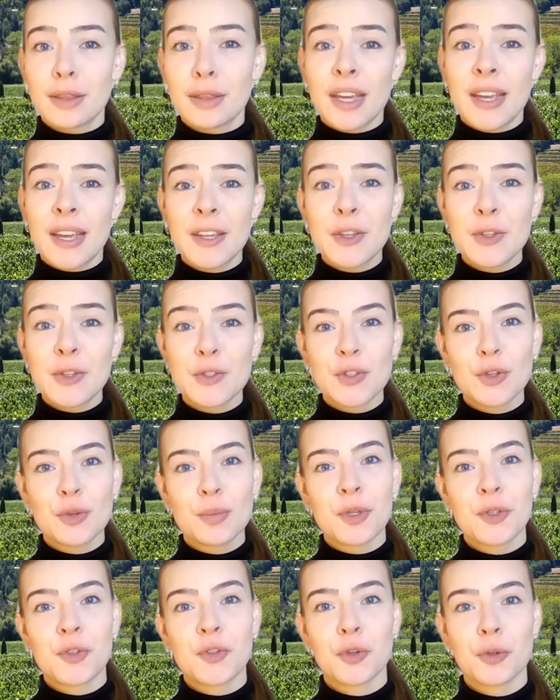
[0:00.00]
Thank you so
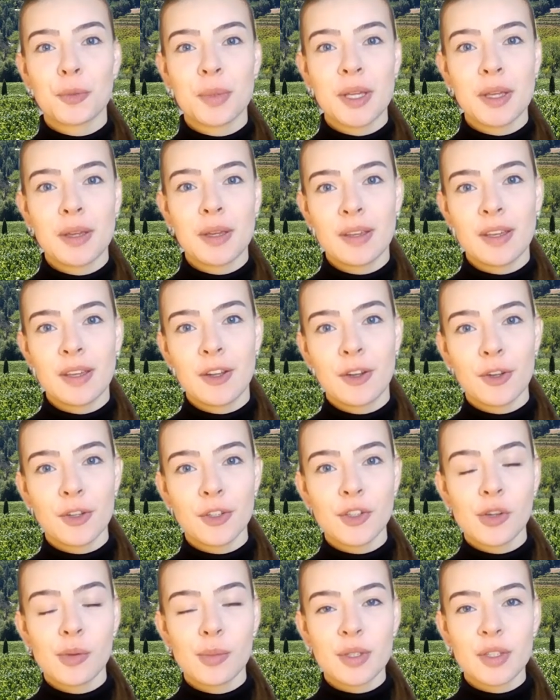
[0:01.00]
much for being here,
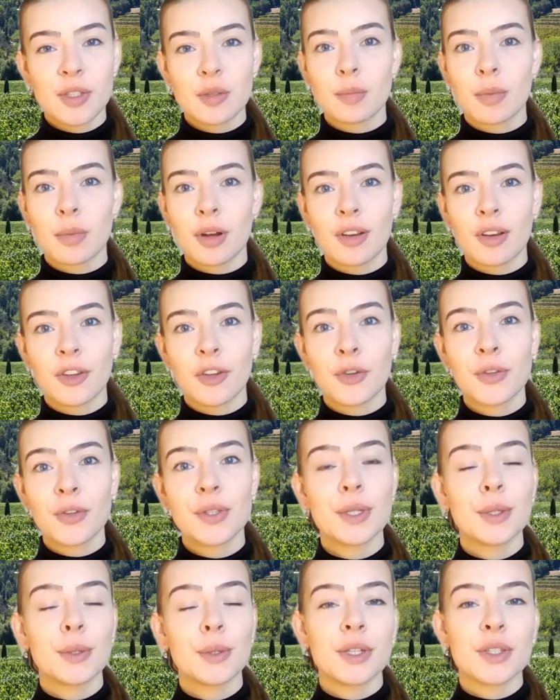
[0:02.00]
Thomas and Marco. That
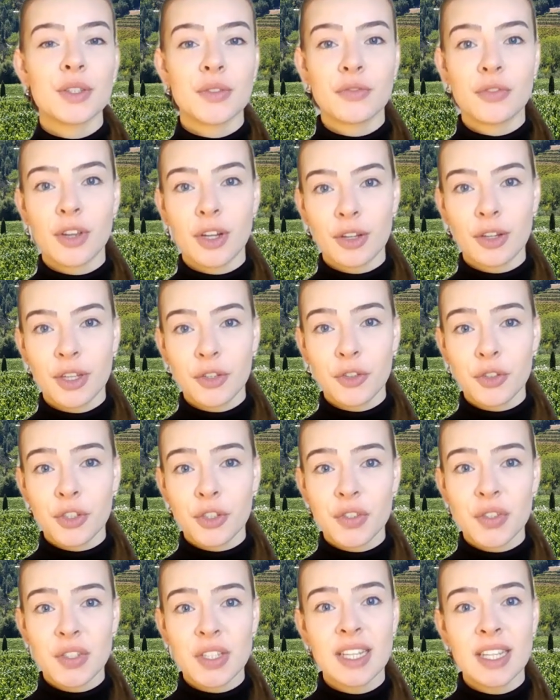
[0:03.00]
was very
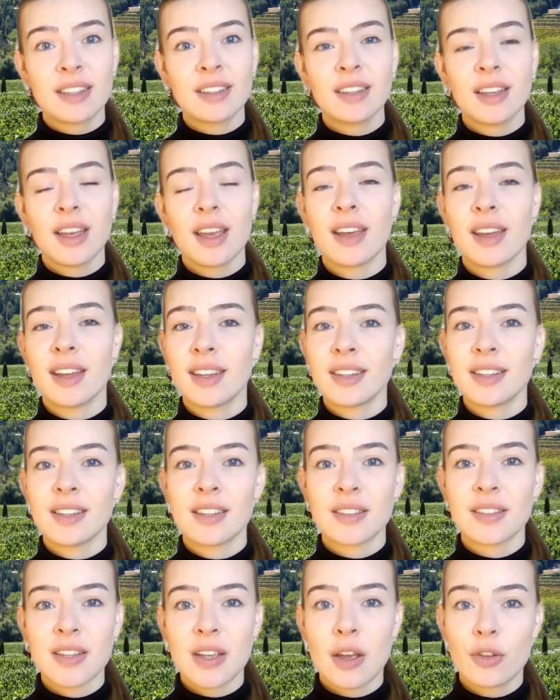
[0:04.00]
interesting, and it
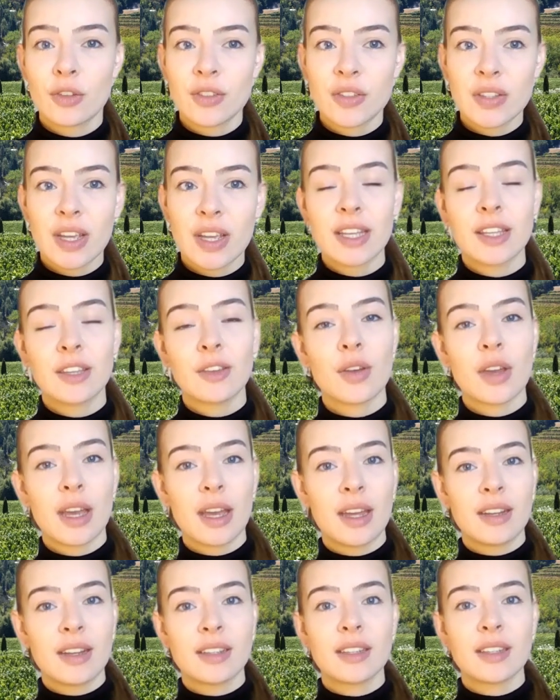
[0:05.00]
sounds like you had
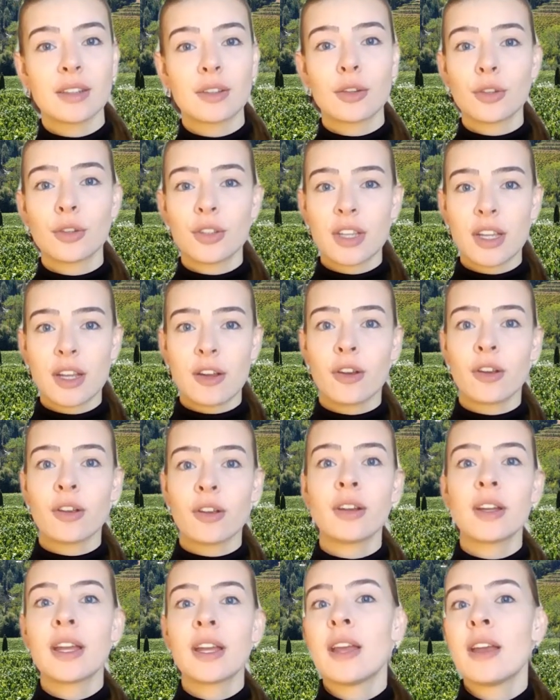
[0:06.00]
a good year,
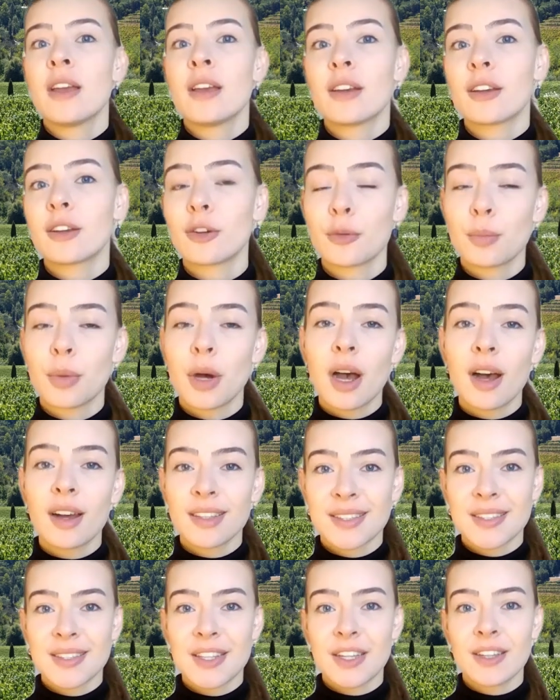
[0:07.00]
a good past
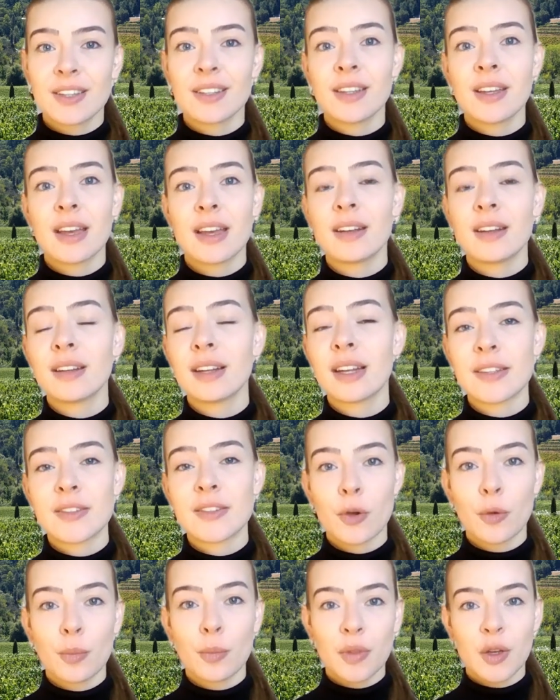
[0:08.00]
year, and let's
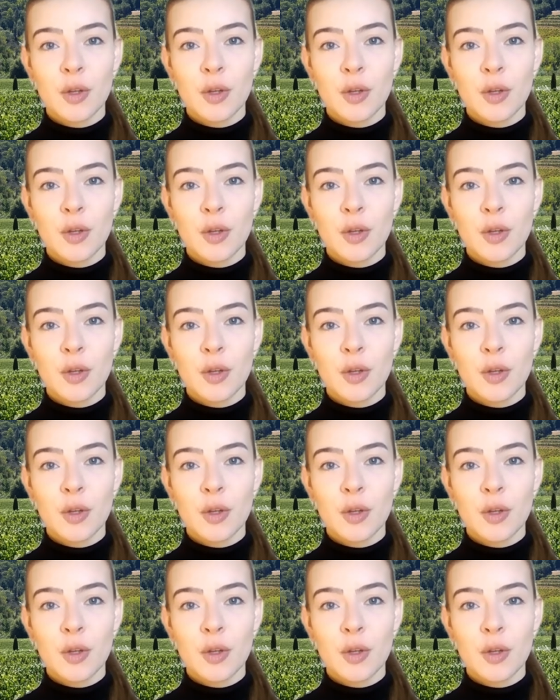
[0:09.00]
hope that